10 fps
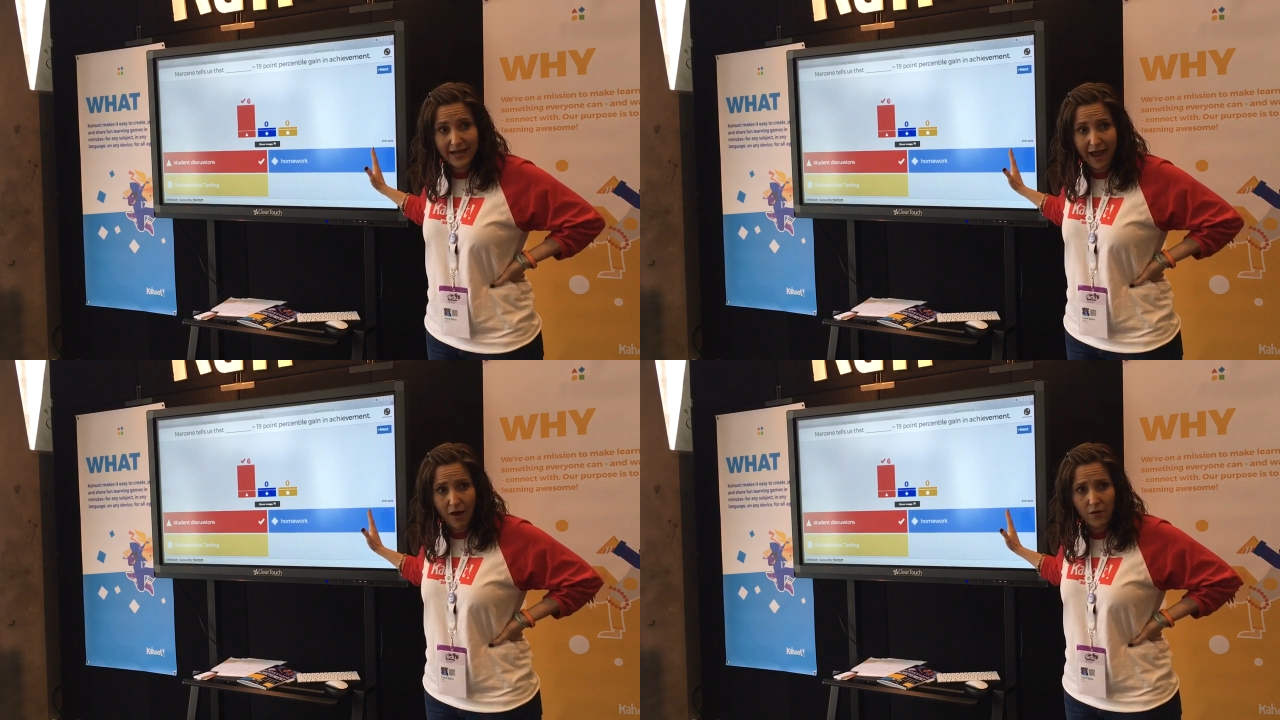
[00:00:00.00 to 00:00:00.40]

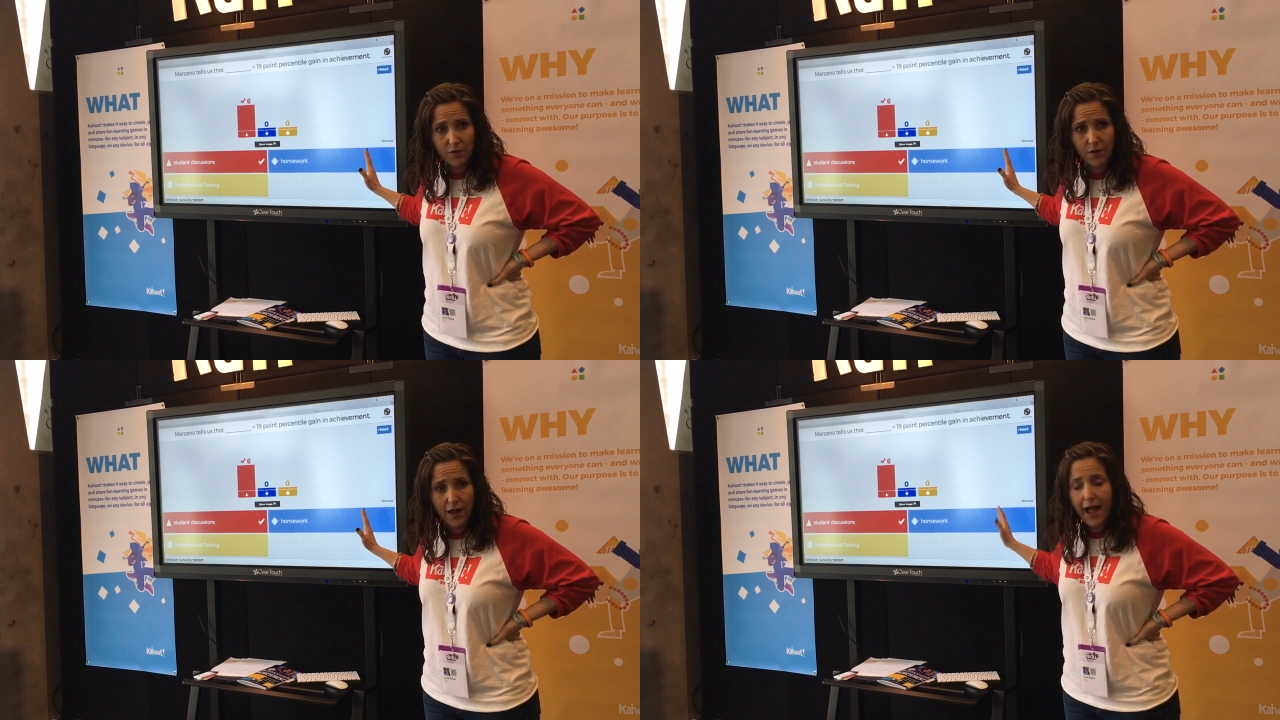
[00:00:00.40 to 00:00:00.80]
now.
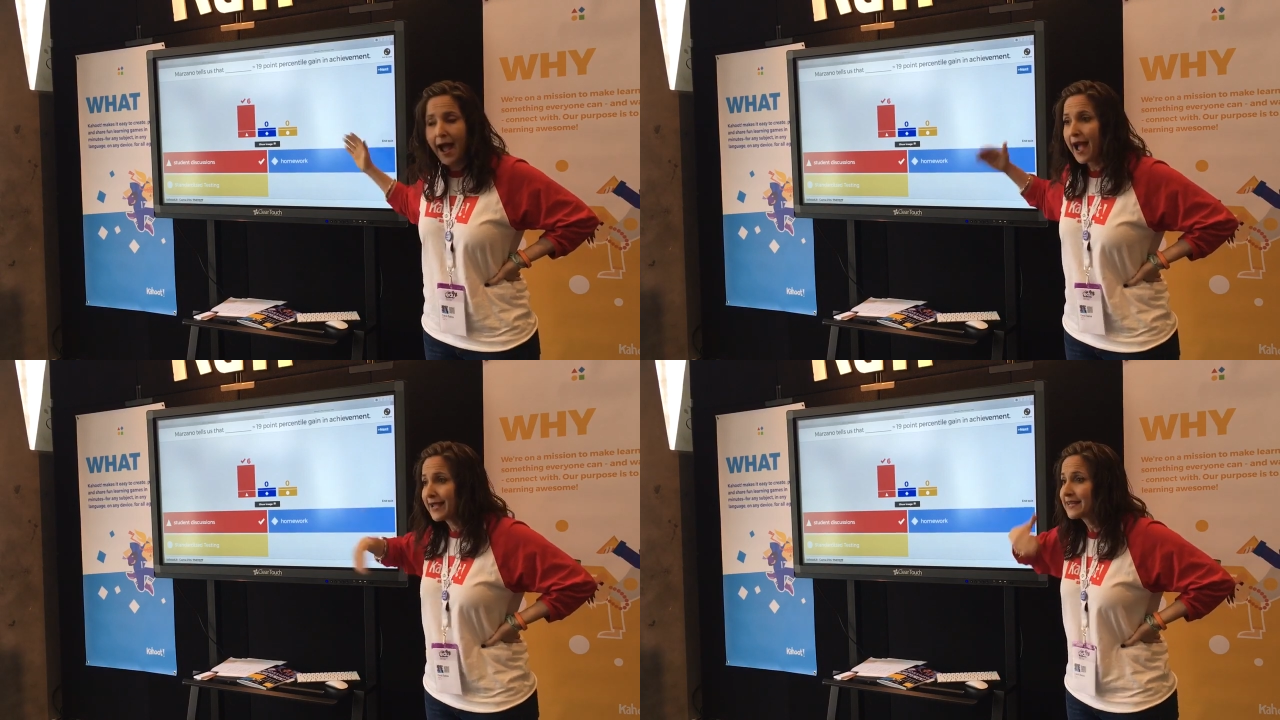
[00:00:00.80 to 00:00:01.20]

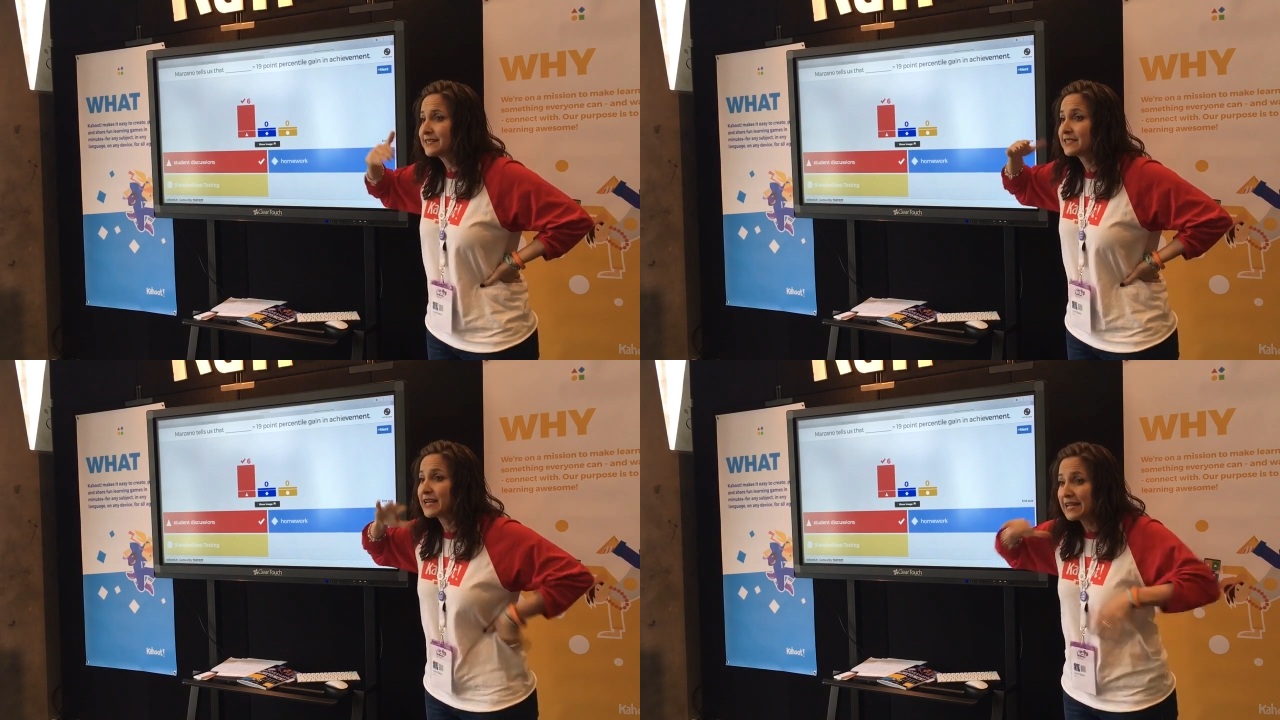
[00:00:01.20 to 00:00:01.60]
I
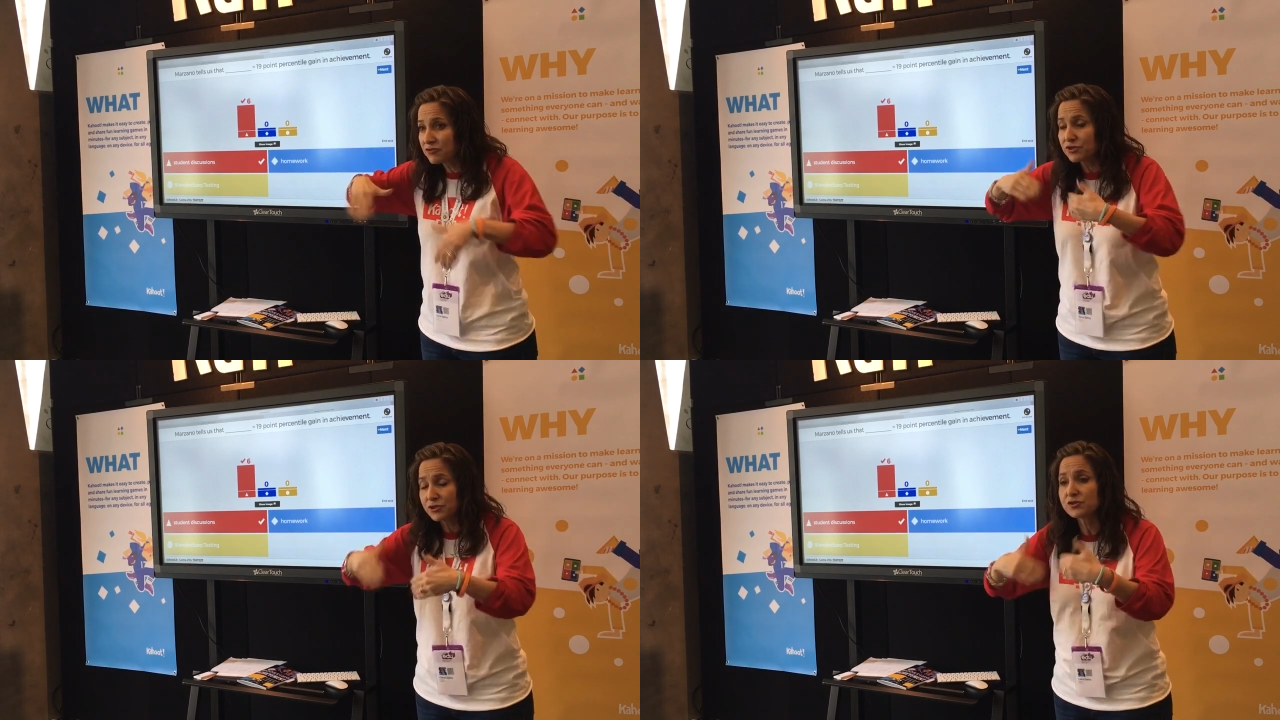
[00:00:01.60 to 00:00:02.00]
can
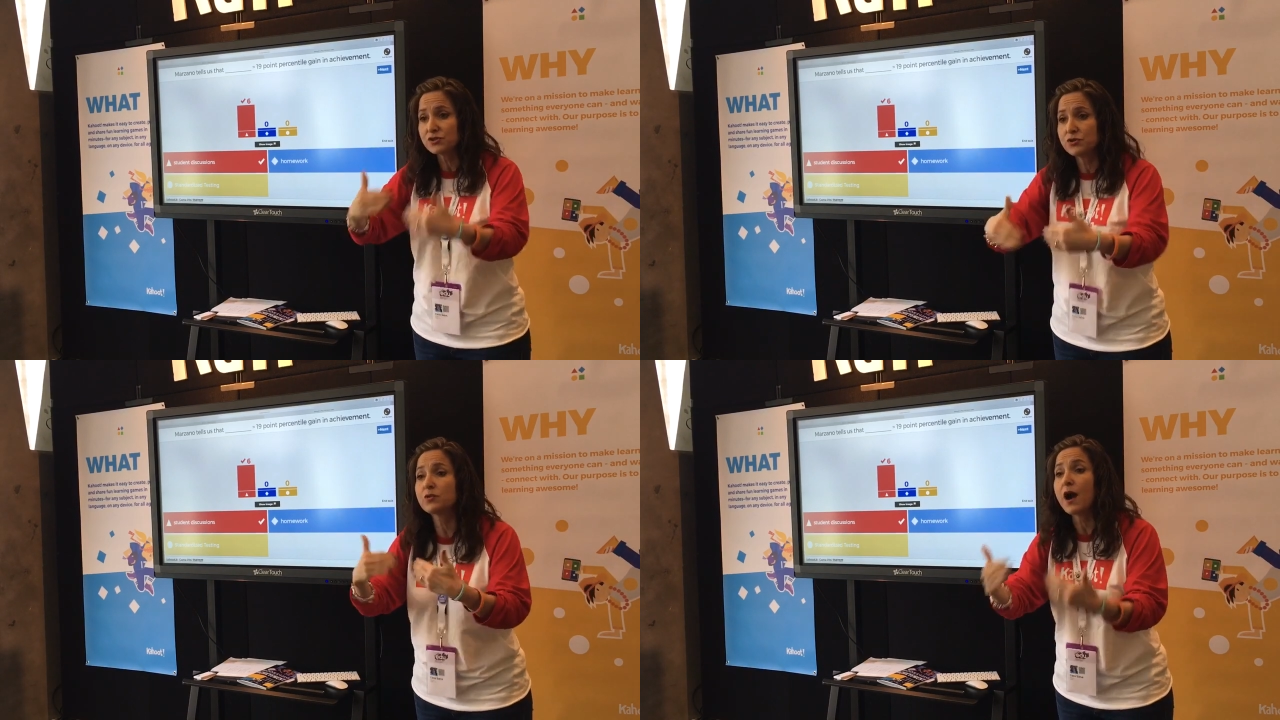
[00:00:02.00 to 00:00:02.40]
introduce
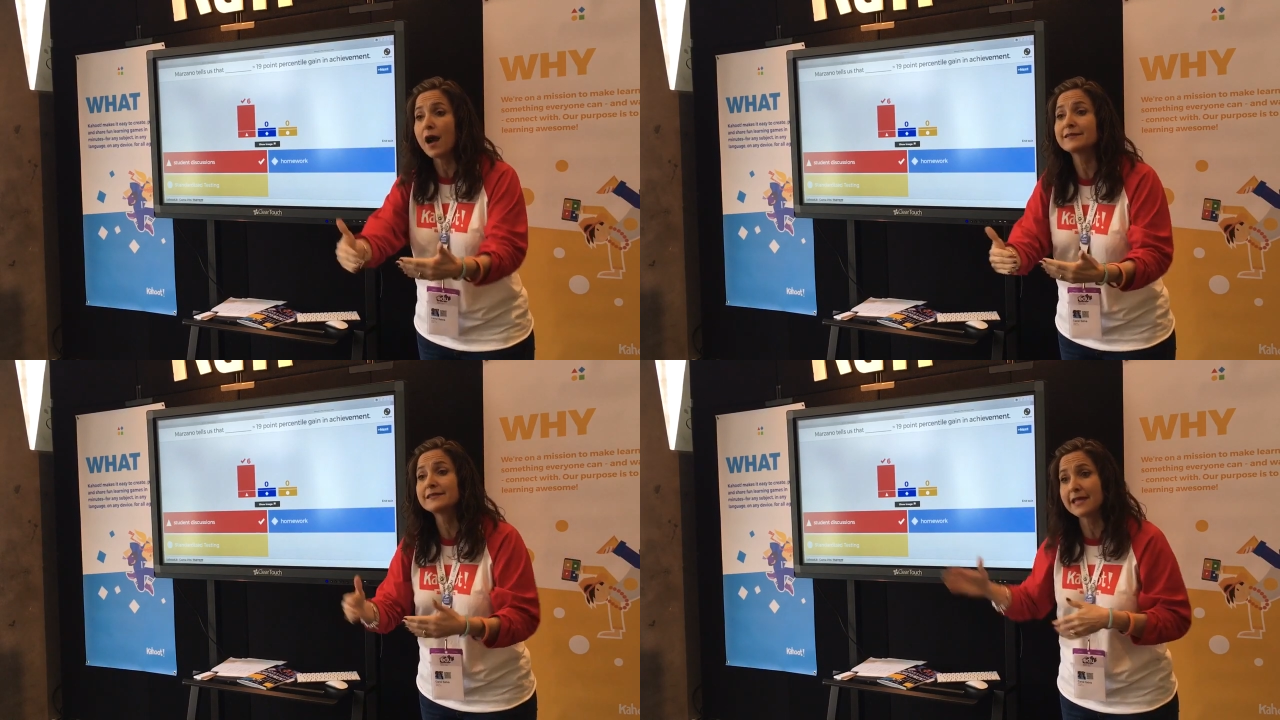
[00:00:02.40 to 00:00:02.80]
new
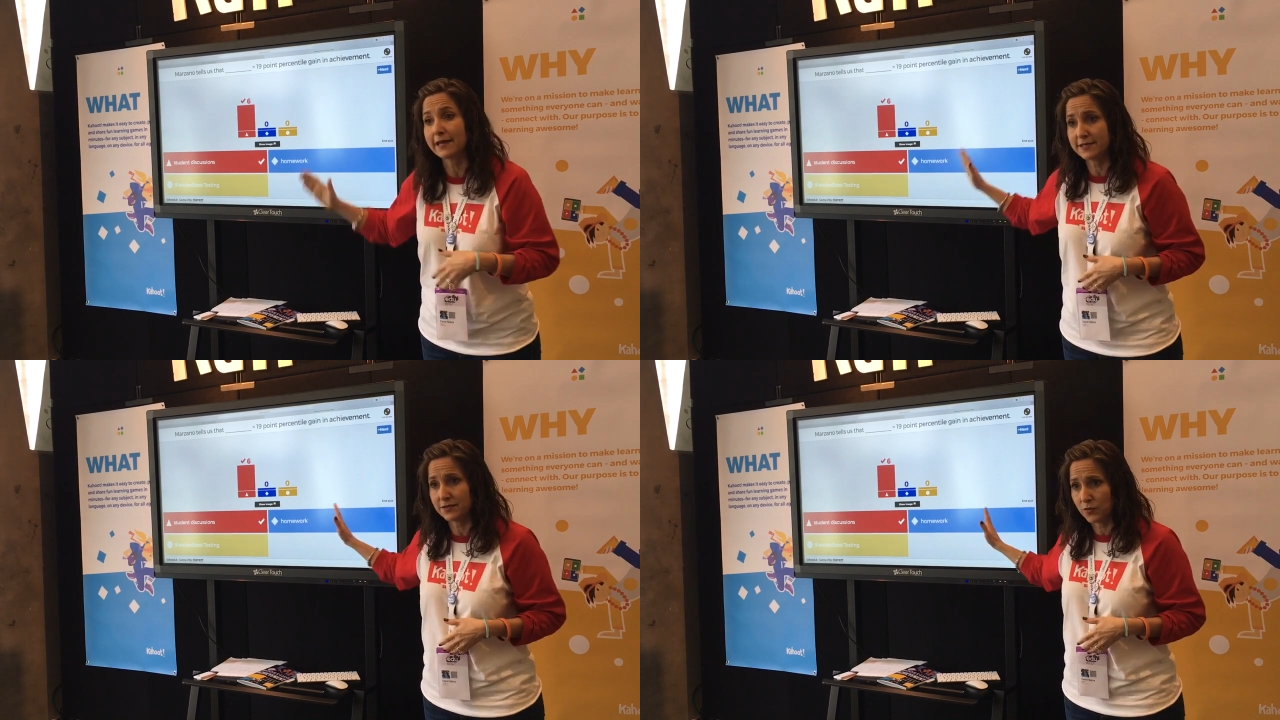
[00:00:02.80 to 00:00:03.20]

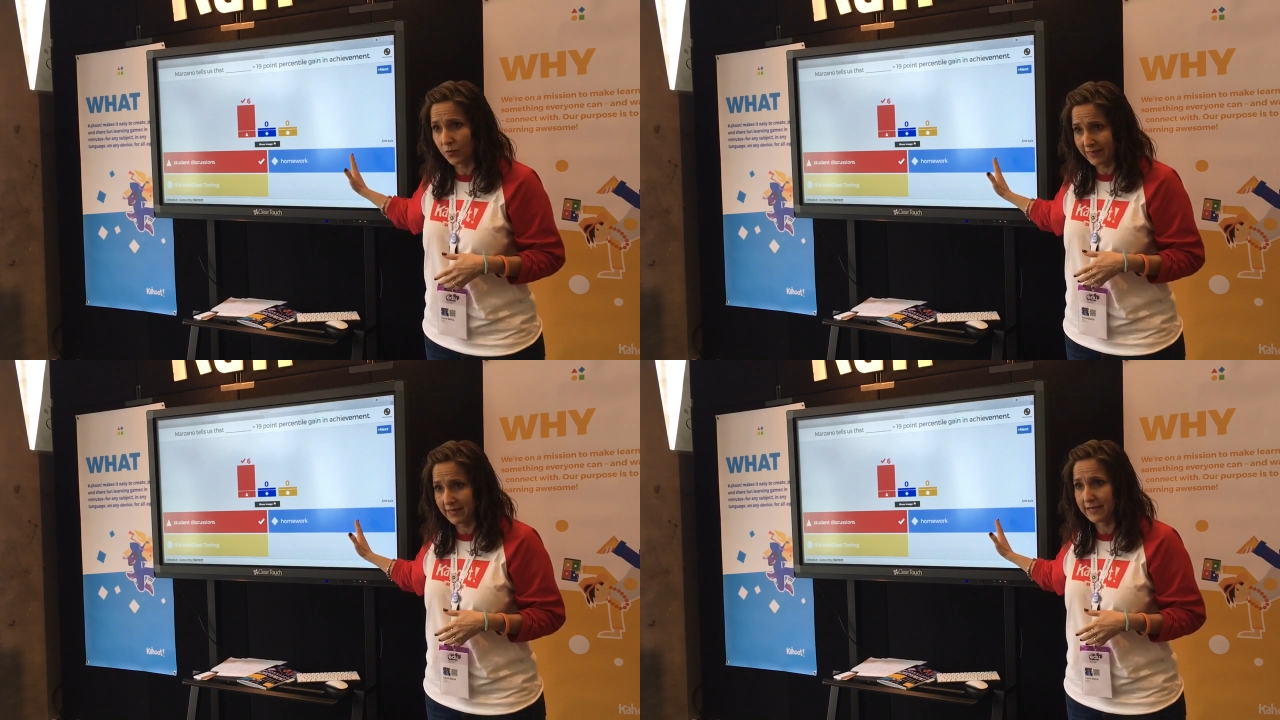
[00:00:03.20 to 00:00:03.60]
content
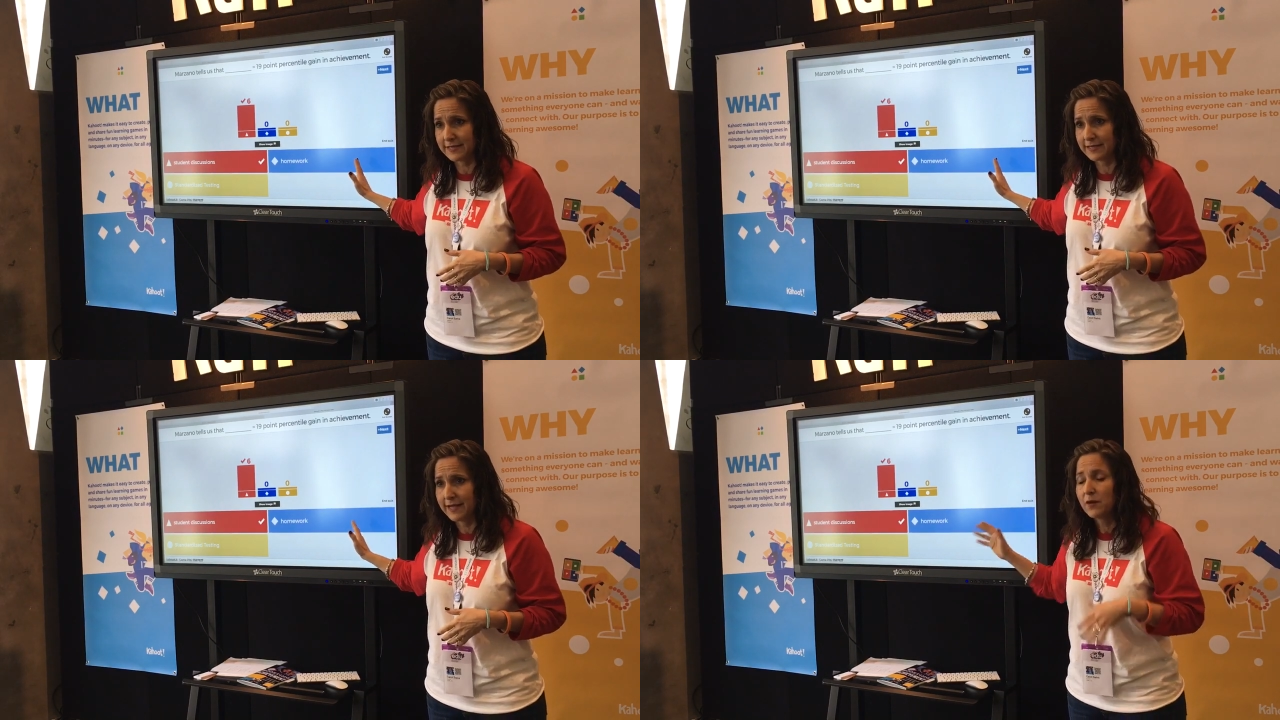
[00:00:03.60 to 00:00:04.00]
with it,